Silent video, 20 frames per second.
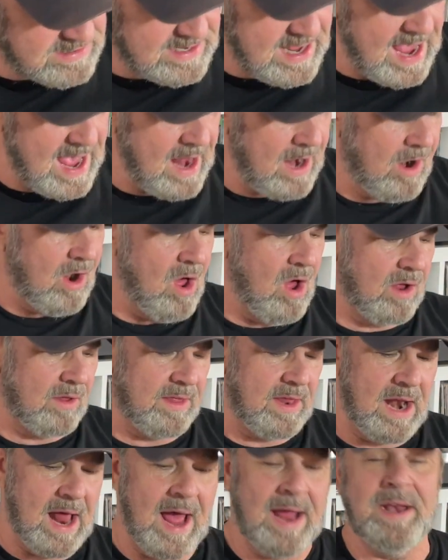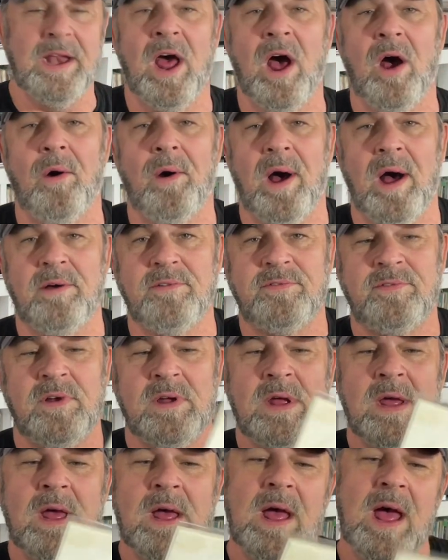catalog that I know of.
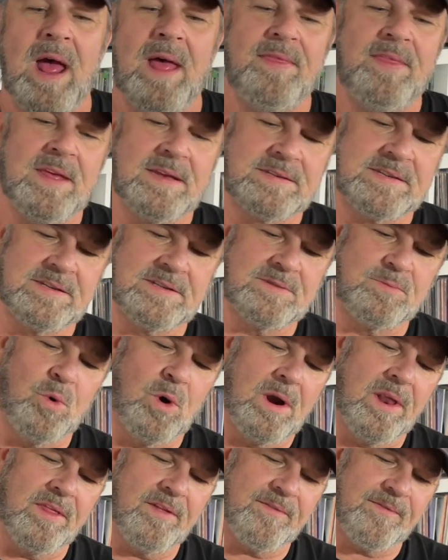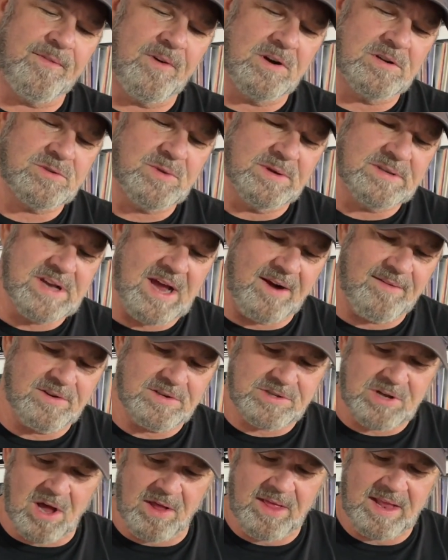And this is one of the first ones I ever
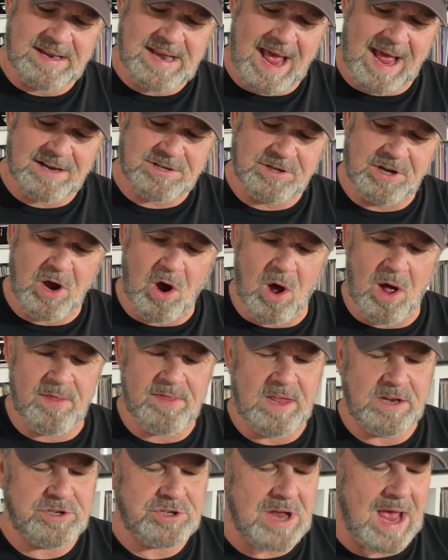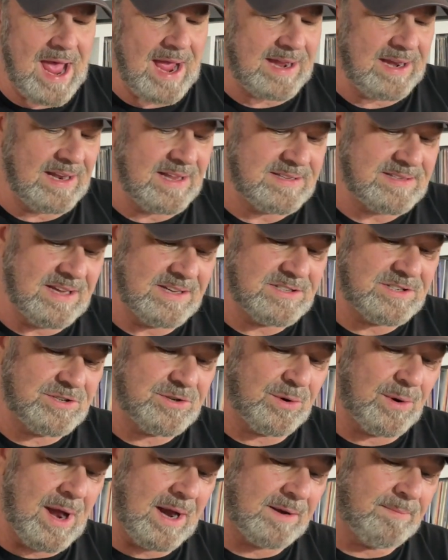saw that actually on the jacket it says
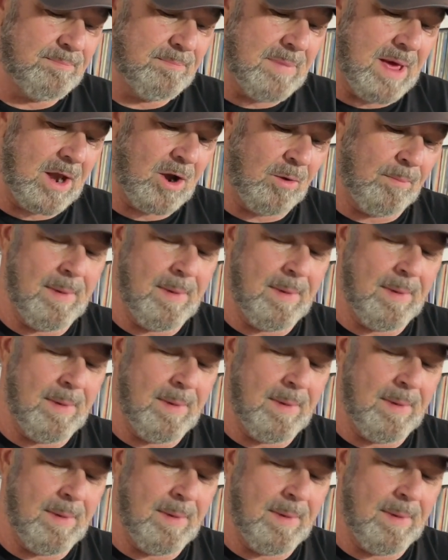direct metal